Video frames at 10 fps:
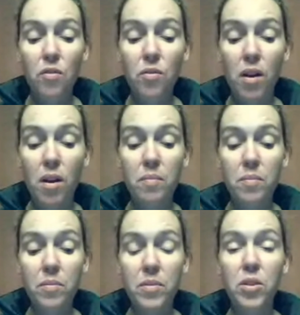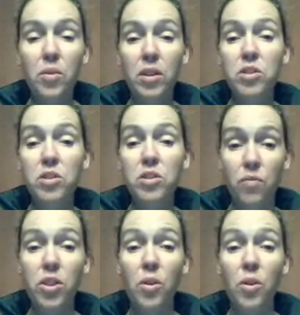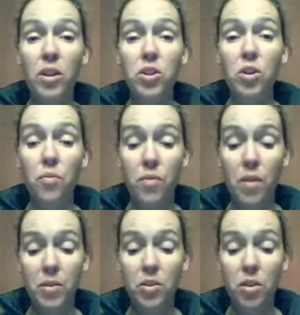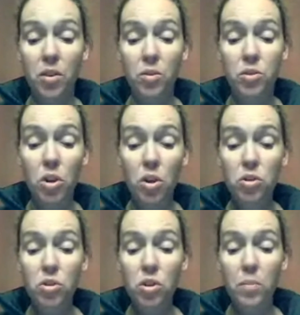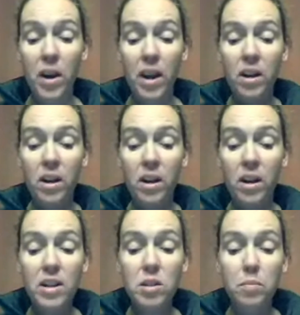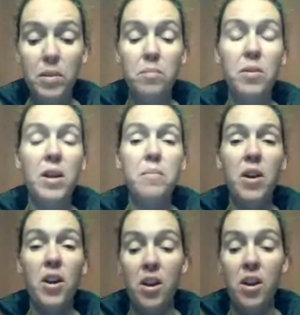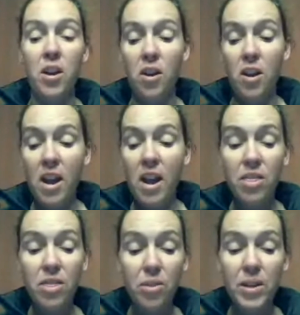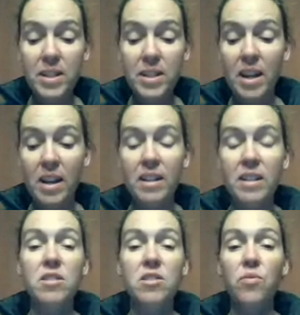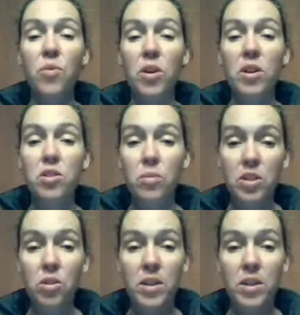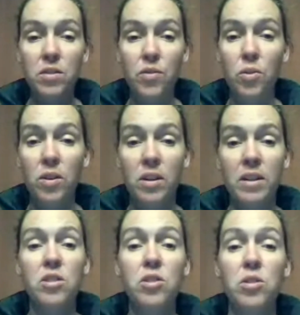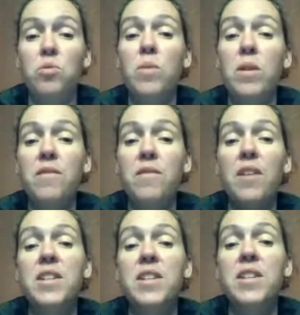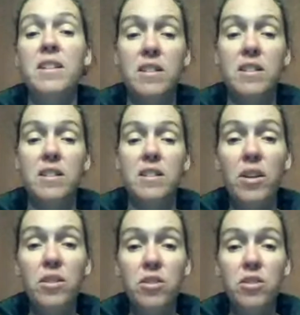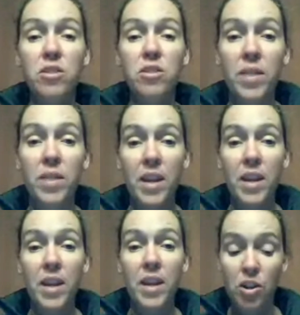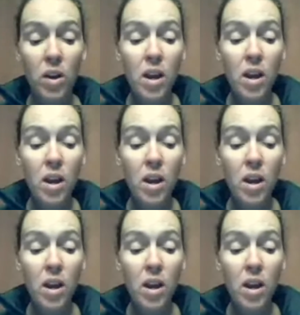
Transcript: from for the oil to go from your nose to the brain, cross the blood-brain barrier, and 3 seconds for it to reach the rest of your organs. So 25 seconds, and the oils are doing what they need to do.